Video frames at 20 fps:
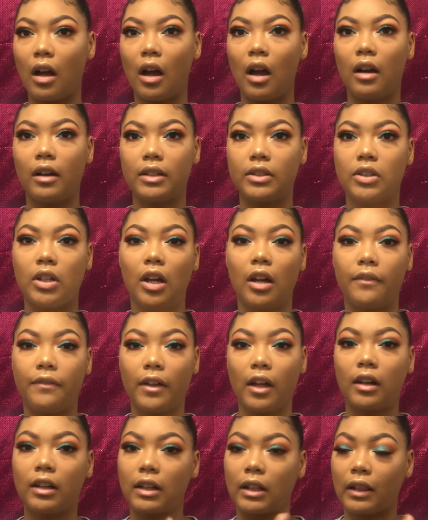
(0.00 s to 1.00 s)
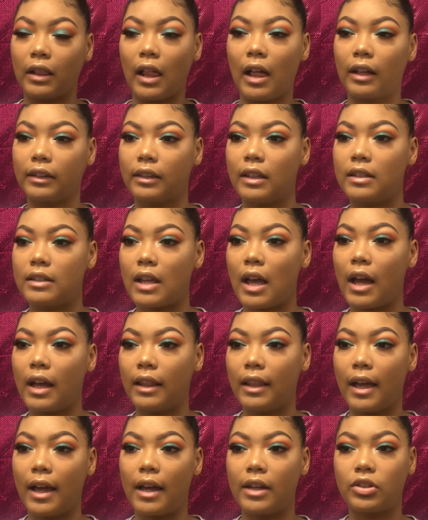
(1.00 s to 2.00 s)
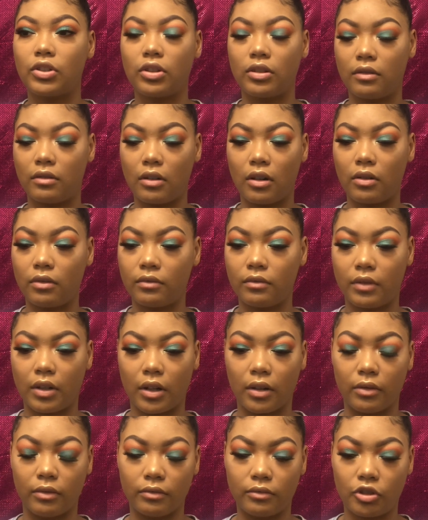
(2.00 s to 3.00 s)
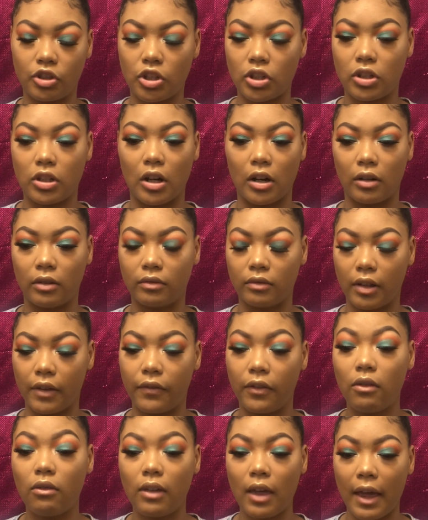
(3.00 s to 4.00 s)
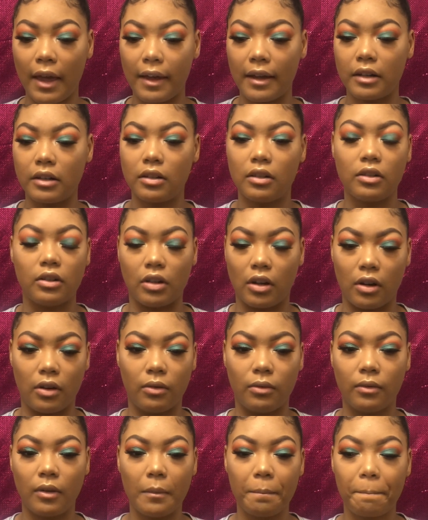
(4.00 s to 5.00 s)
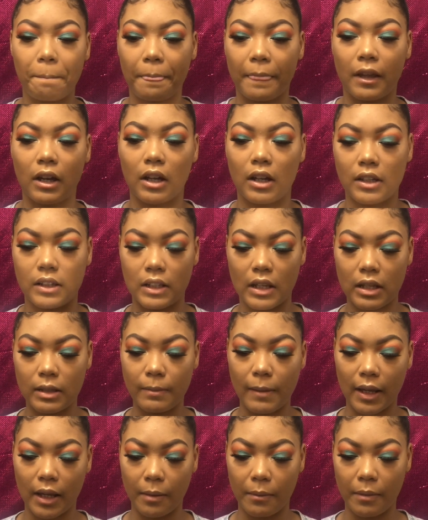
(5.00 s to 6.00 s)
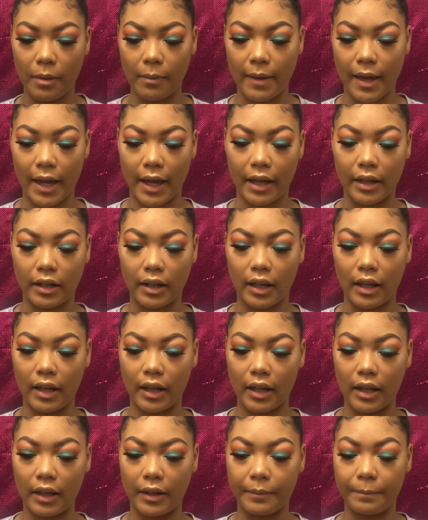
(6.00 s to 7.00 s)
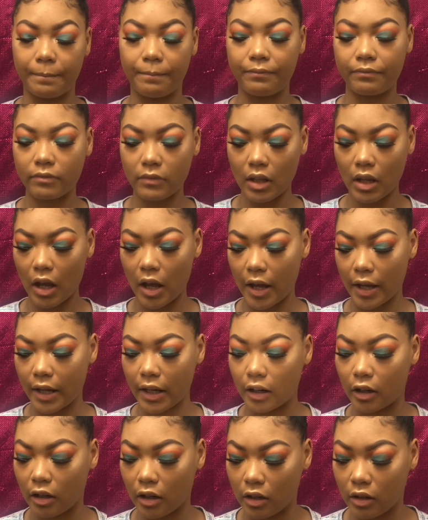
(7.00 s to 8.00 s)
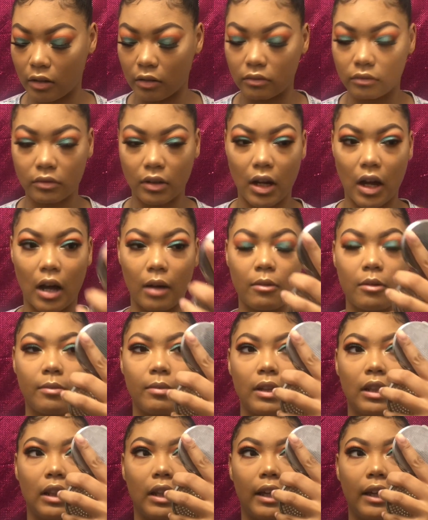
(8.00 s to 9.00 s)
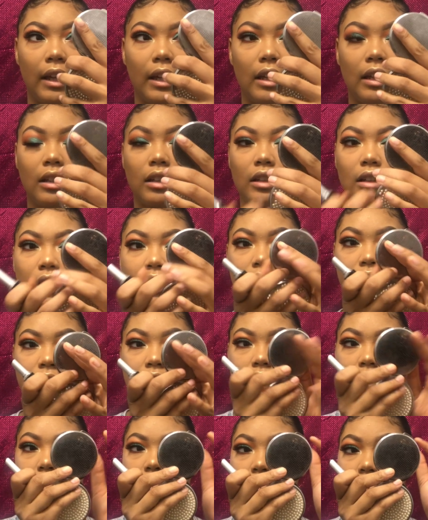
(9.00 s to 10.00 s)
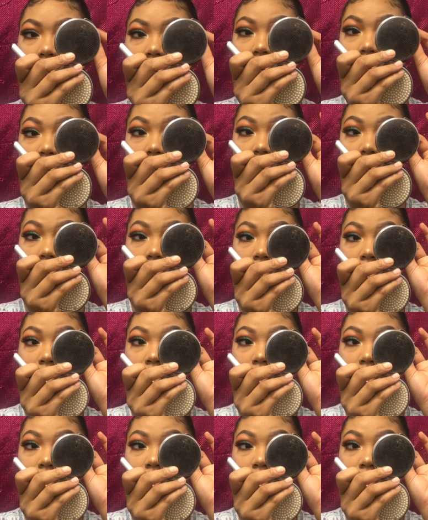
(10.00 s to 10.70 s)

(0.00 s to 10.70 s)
Alright, y'all, if y'all can block this eyelash, just don't. If you can, don't. Because it's making me mad and I gotta go. I'm gonna be late because this thing.